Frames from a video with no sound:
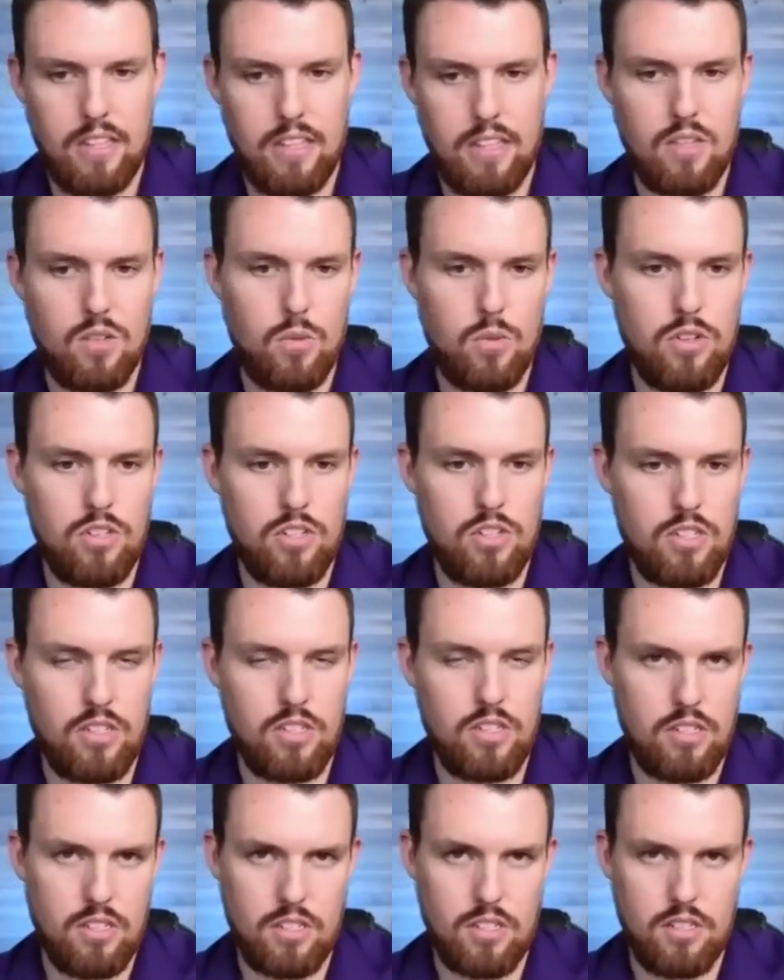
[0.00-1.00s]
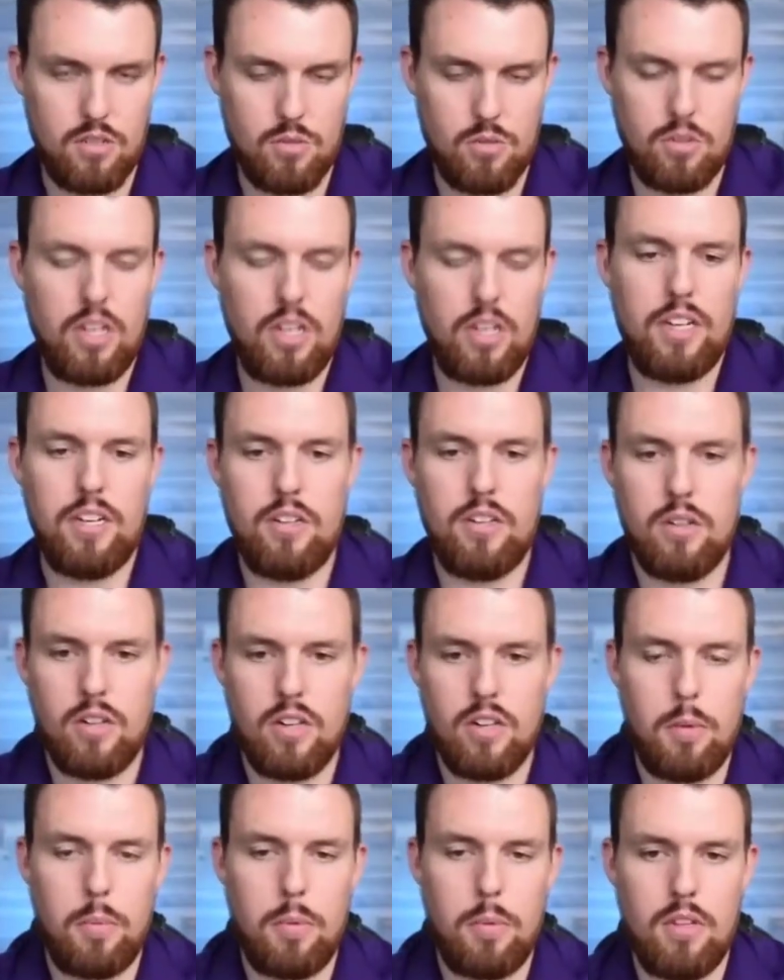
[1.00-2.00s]
this one just because this is related to a
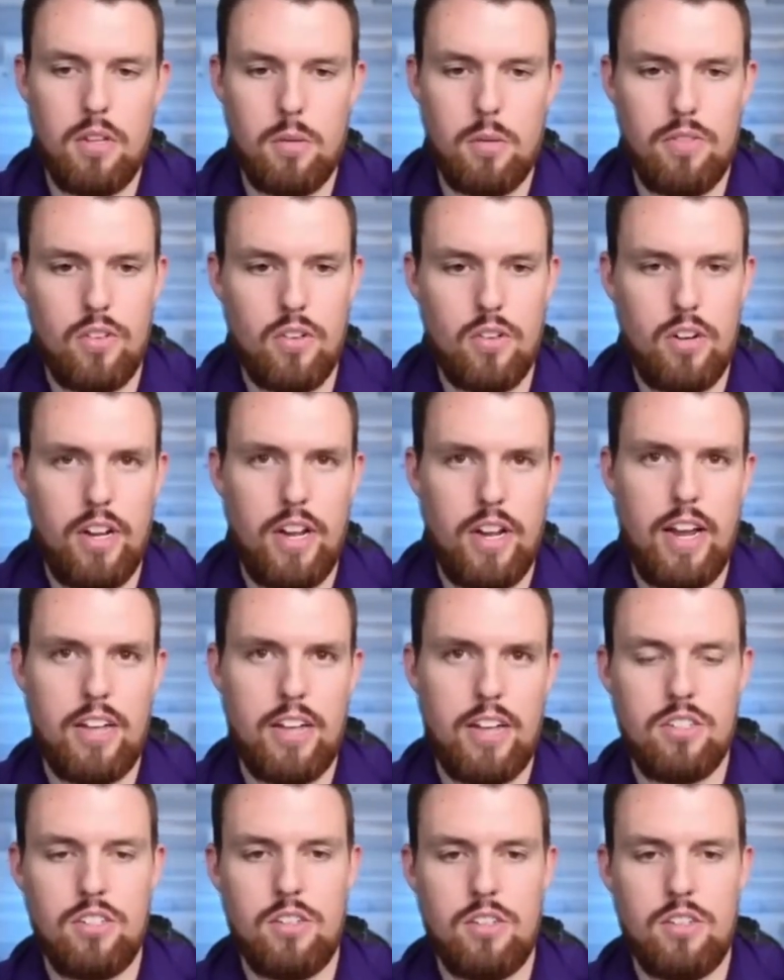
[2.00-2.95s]
couple that we've already asked.